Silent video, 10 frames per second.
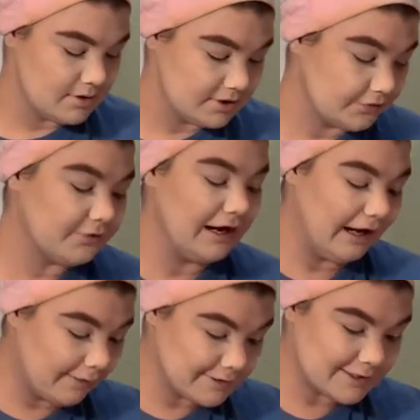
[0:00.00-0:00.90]
so for right
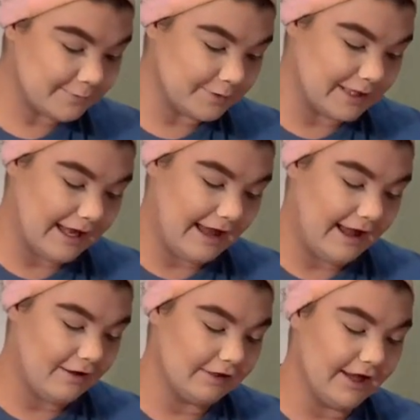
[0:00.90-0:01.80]
now, we're just gonna put
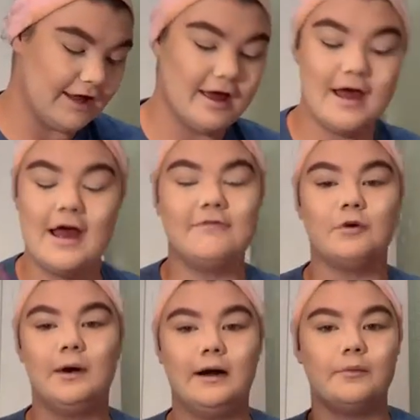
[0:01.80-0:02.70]
that like
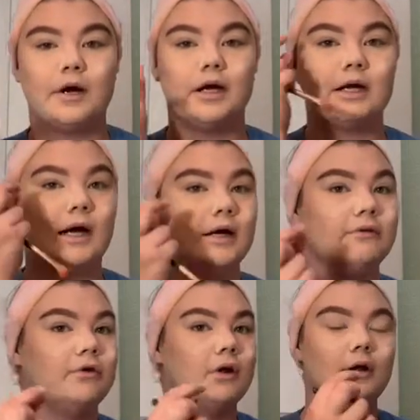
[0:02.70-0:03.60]
everywhere, and we're gonna kind
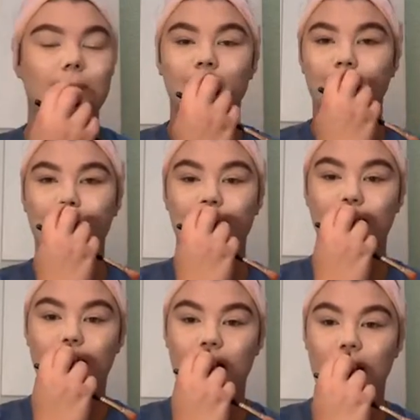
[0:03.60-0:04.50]
of
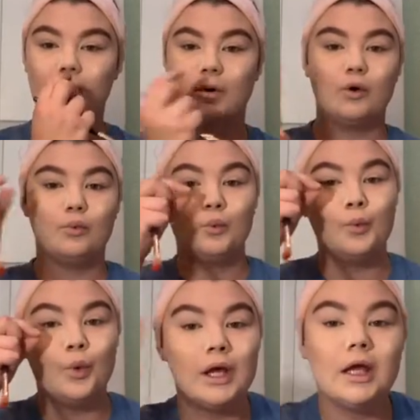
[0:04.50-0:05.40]

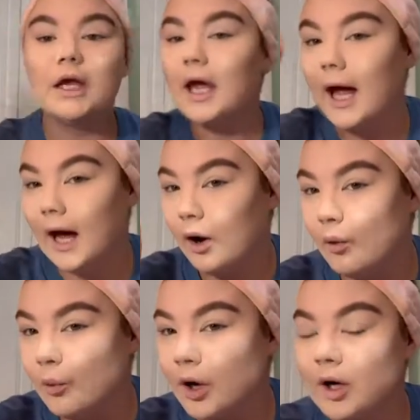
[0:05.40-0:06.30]
wing it
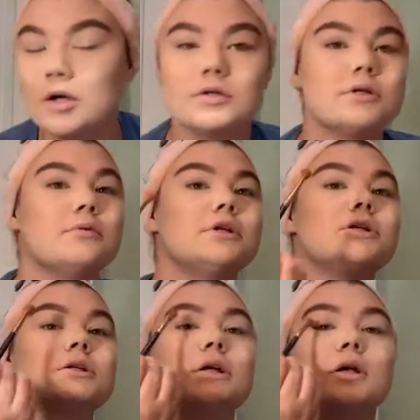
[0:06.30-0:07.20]
outward. So we're
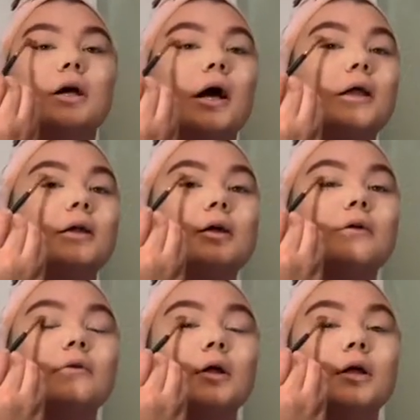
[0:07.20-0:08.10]
just gonna kind
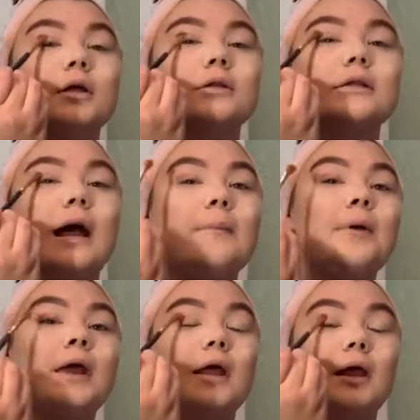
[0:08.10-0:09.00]
of tap
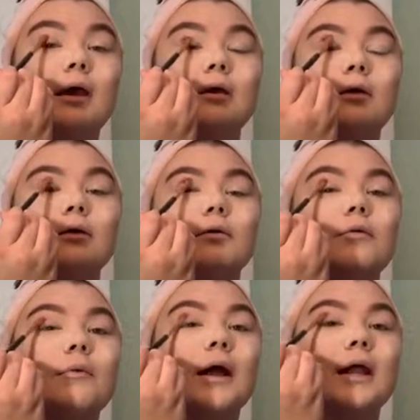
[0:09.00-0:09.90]
it in
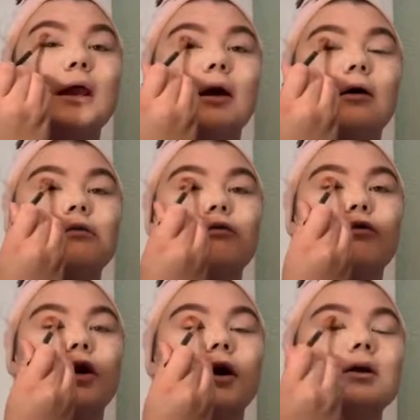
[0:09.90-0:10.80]
right here
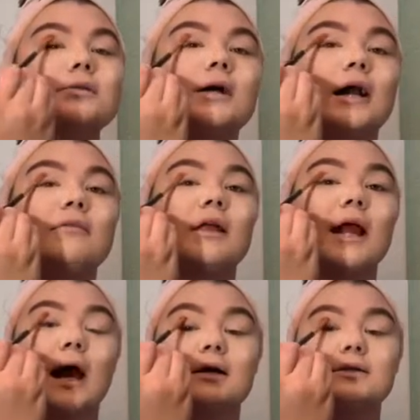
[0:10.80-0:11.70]
first, kind of
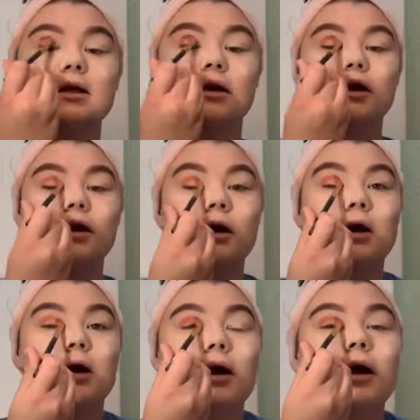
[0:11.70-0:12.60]
like as in
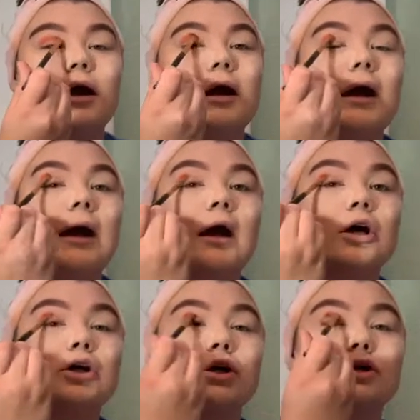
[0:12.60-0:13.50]
a